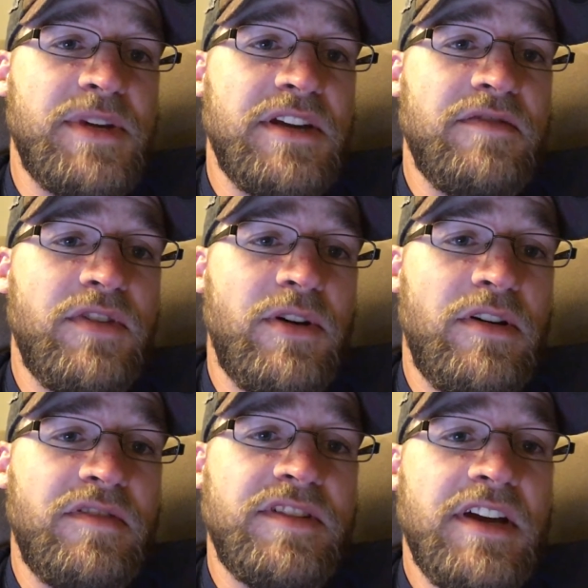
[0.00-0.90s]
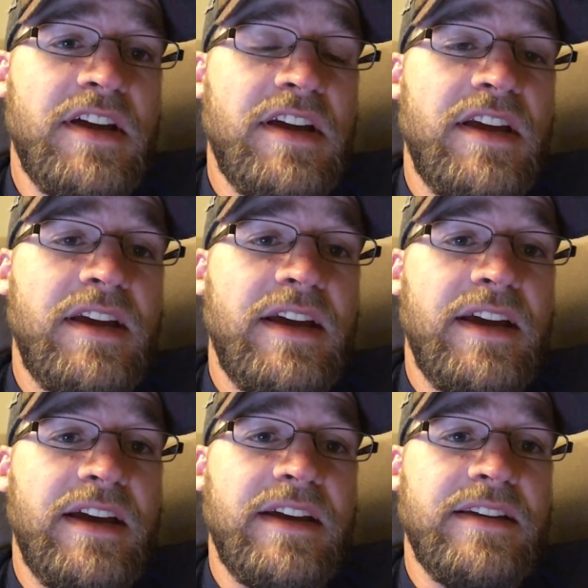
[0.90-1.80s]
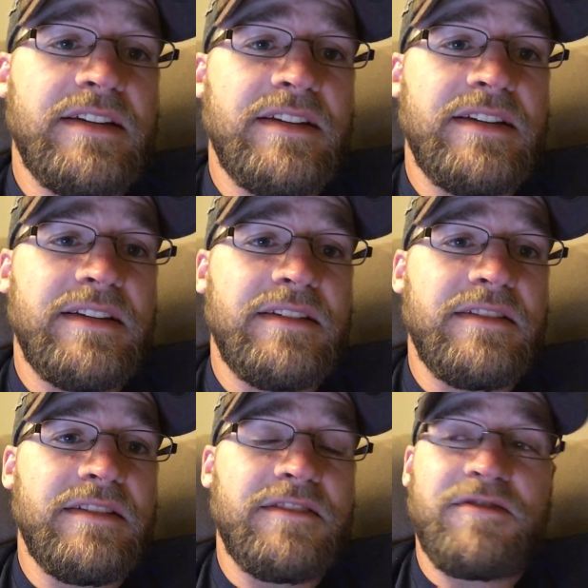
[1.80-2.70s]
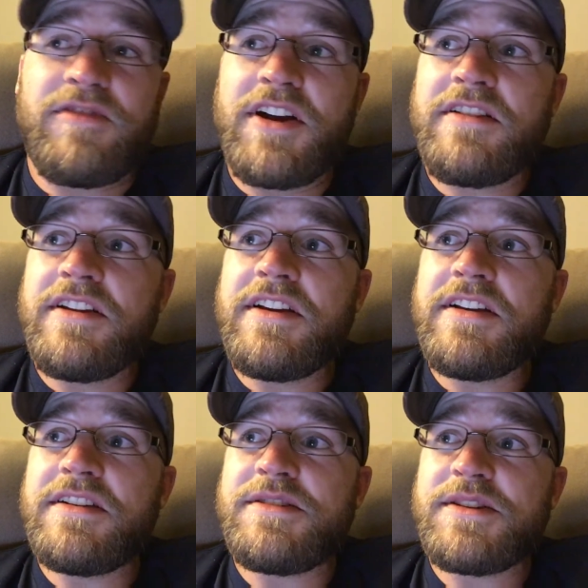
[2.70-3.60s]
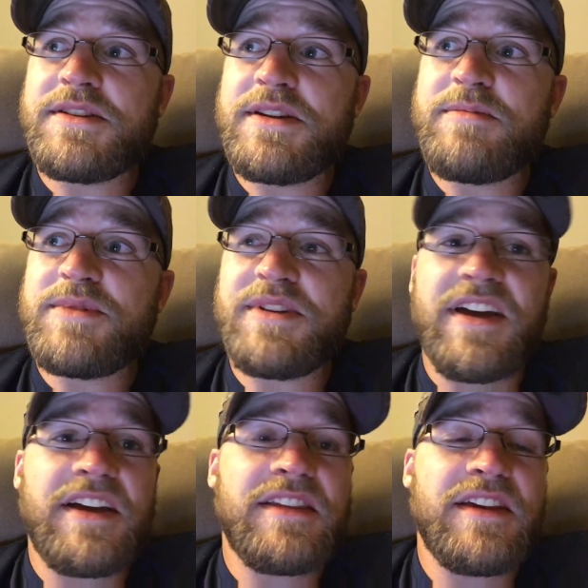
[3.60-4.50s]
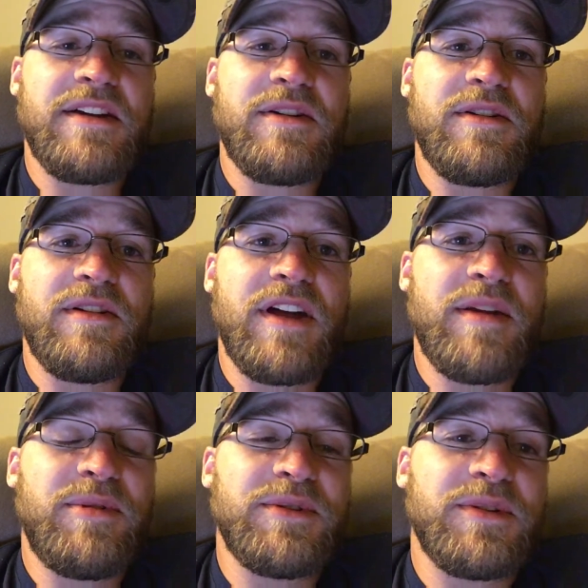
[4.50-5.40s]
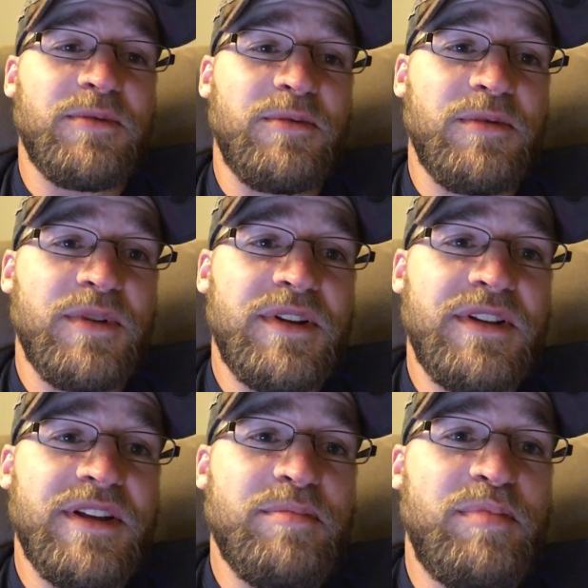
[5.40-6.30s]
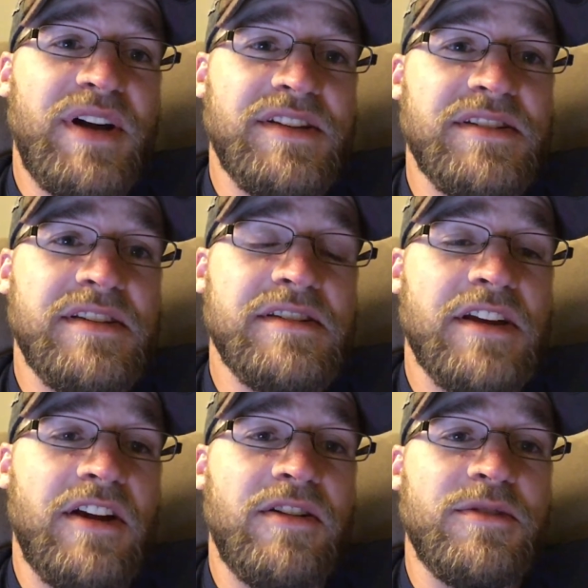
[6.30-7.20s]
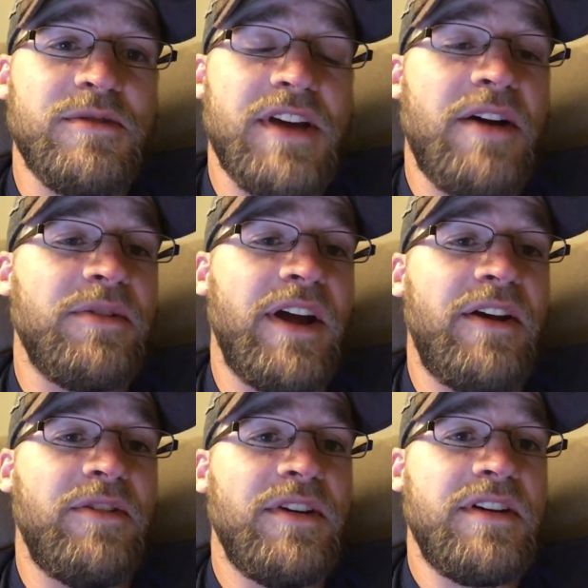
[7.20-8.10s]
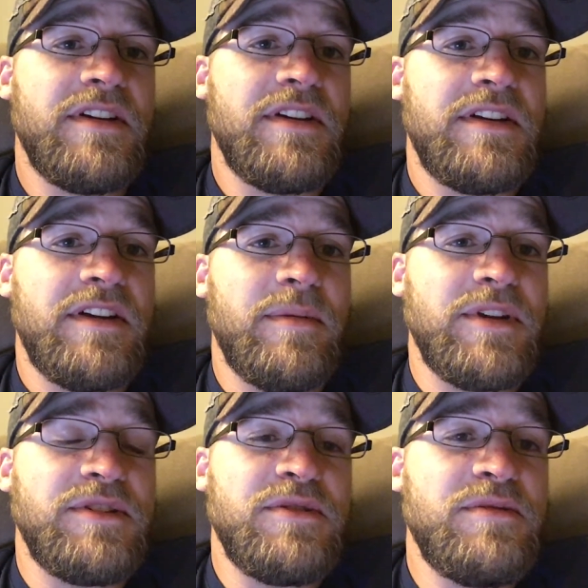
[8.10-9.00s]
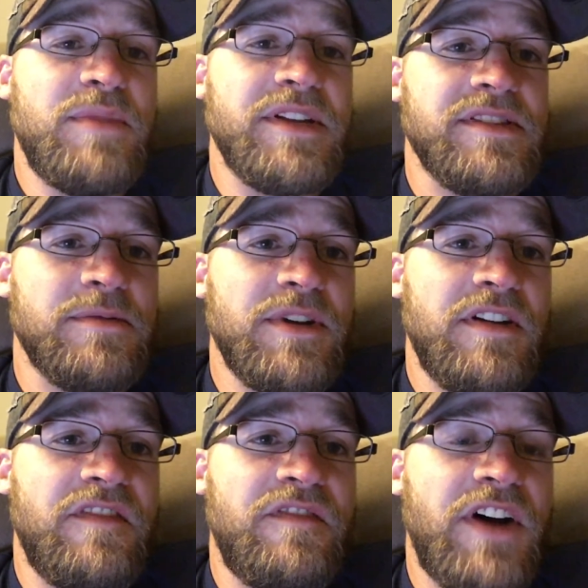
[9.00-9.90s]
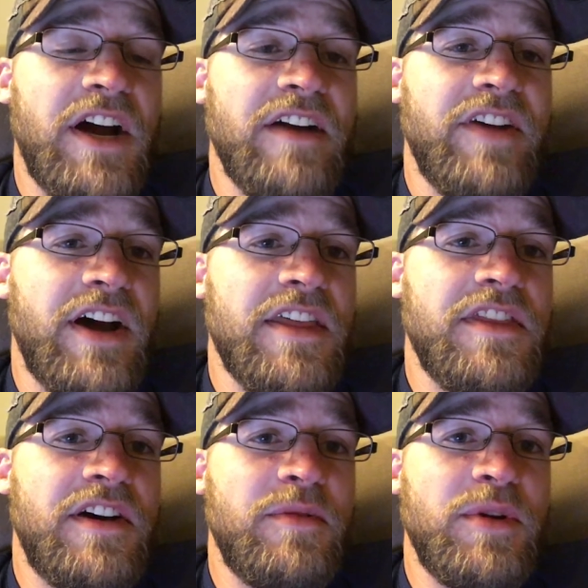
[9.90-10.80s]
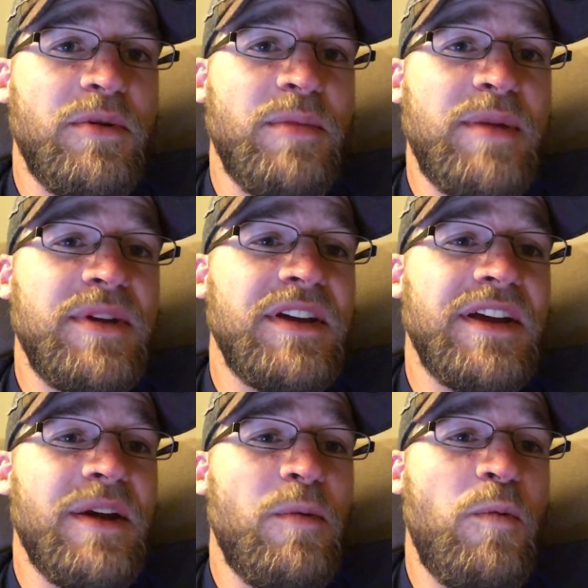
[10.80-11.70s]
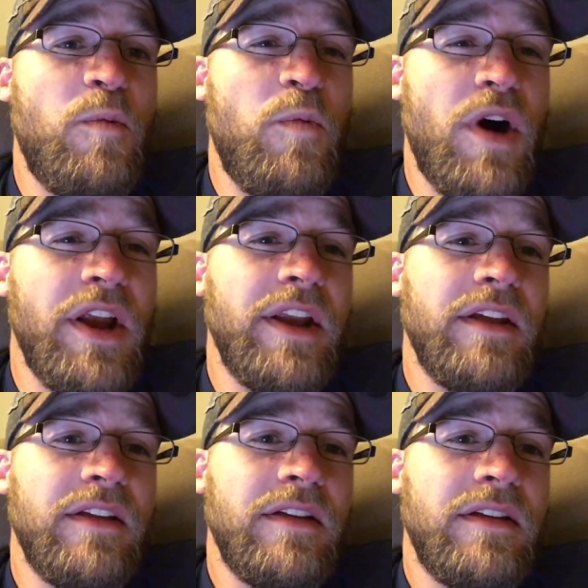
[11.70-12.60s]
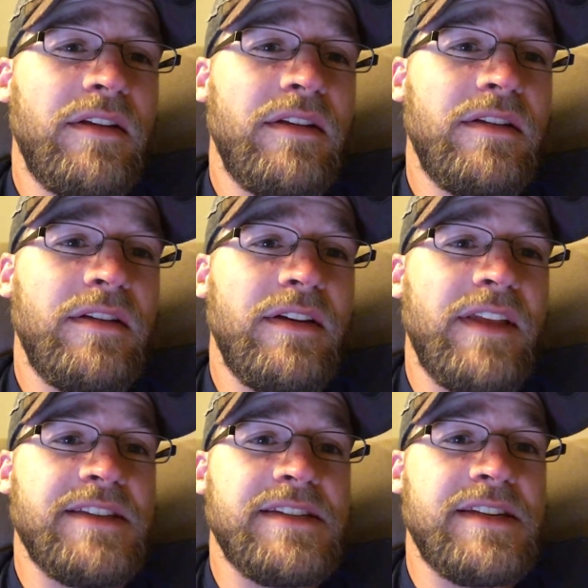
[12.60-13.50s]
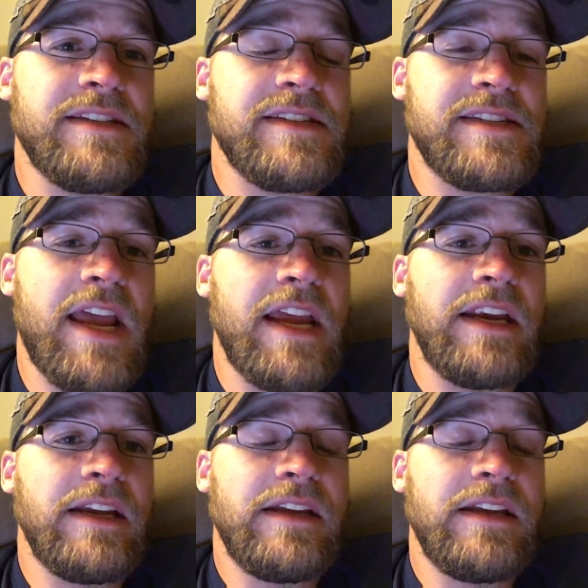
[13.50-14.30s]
being involved, and frankly, it just seems like they're able to really bust these characters out now. I mean, 2 months and we got 5. I thought we were maybe going to get 1. That's insane.